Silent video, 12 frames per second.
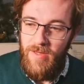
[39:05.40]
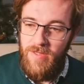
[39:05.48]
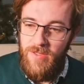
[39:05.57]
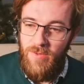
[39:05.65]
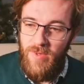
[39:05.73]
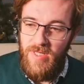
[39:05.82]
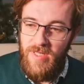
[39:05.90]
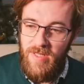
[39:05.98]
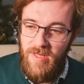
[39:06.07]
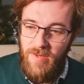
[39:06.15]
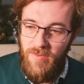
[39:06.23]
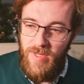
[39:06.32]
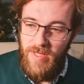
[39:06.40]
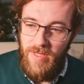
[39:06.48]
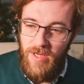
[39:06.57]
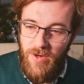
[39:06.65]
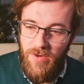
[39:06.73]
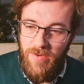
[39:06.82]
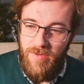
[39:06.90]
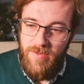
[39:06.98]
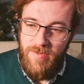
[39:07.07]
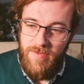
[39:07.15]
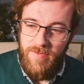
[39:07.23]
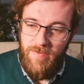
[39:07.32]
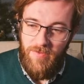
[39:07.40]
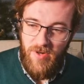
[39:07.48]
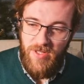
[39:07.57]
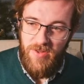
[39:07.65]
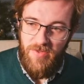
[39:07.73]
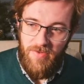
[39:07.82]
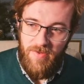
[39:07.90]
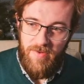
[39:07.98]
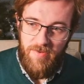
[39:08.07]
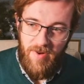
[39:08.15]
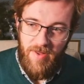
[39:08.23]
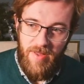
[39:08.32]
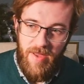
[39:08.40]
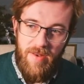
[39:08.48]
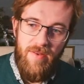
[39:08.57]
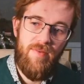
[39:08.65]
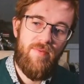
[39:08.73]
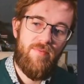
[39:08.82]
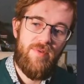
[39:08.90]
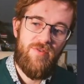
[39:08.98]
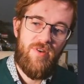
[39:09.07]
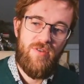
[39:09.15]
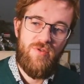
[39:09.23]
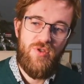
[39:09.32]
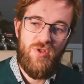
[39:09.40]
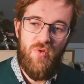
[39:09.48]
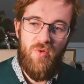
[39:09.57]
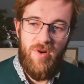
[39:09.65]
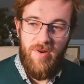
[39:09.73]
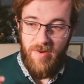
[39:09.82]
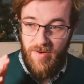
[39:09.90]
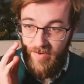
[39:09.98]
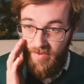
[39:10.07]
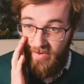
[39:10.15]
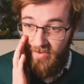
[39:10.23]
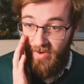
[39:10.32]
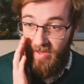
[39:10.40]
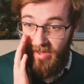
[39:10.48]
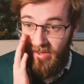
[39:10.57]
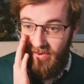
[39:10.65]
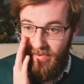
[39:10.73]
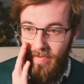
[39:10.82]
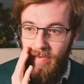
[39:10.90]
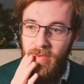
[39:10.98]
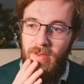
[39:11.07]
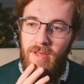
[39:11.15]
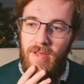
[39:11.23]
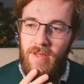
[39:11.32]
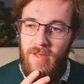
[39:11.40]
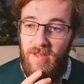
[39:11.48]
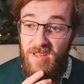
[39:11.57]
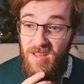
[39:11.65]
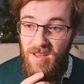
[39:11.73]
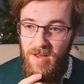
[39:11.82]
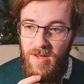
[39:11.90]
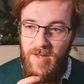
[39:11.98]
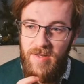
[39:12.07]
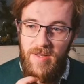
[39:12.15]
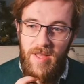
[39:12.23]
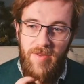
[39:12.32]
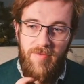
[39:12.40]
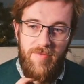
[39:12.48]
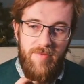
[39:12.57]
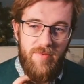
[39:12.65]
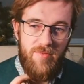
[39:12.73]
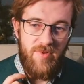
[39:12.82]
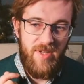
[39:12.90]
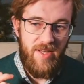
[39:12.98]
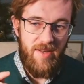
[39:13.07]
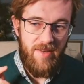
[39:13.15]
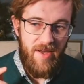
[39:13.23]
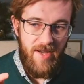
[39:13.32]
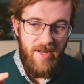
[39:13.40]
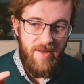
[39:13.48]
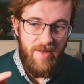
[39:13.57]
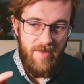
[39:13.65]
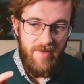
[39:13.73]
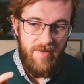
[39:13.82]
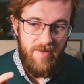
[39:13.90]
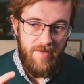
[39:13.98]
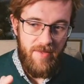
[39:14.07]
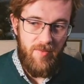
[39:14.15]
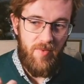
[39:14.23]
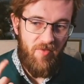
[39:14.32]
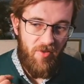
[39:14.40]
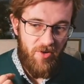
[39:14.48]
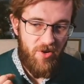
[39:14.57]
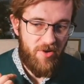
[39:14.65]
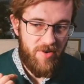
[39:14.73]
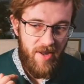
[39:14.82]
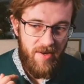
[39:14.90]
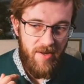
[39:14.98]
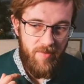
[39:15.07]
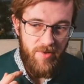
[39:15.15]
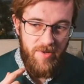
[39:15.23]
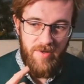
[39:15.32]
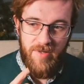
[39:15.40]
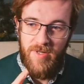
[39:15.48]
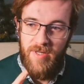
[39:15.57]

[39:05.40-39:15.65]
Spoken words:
So basically, we go for each trailhead, we try to score the trailhead. If we hit a 9, then we return that number.